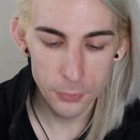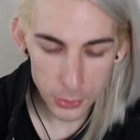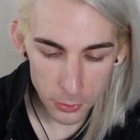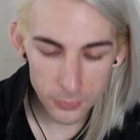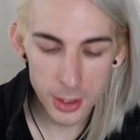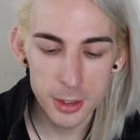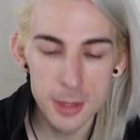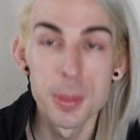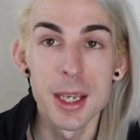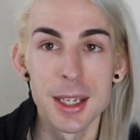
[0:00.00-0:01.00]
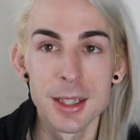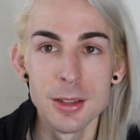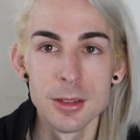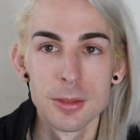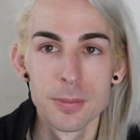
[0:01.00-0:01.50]
for your very
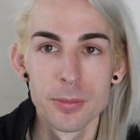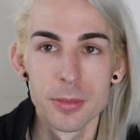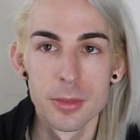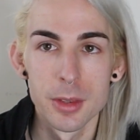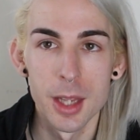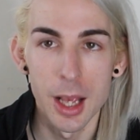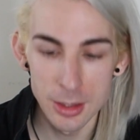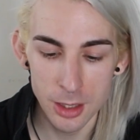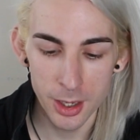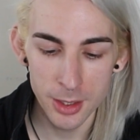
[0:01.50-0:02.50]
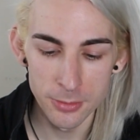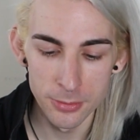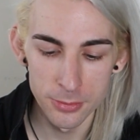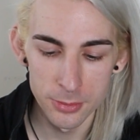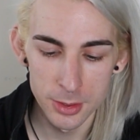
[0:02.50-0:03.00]
being, alive
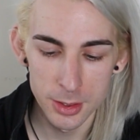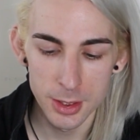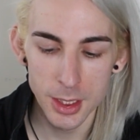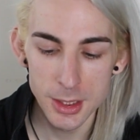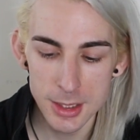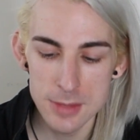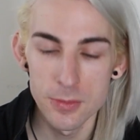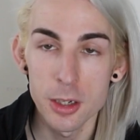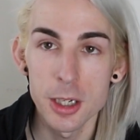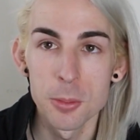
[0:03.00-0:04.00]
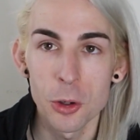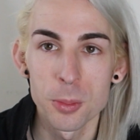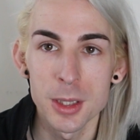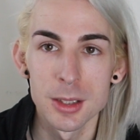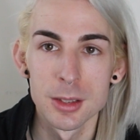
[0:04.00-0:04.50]
in this very
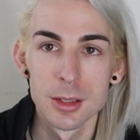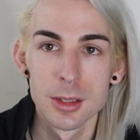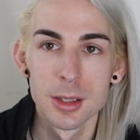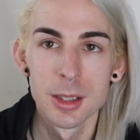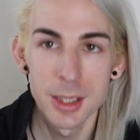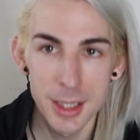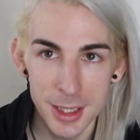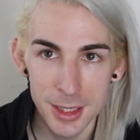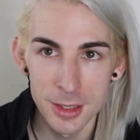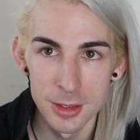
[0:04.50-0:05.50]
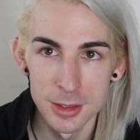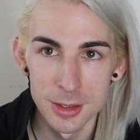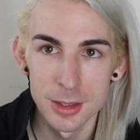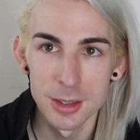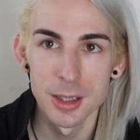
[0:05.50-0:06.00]
moment, here
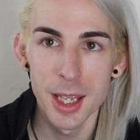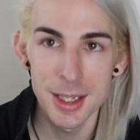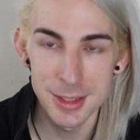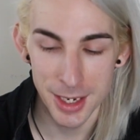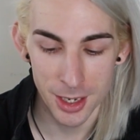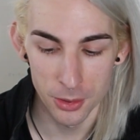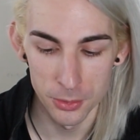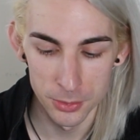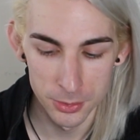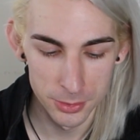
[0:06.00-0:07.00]
and now.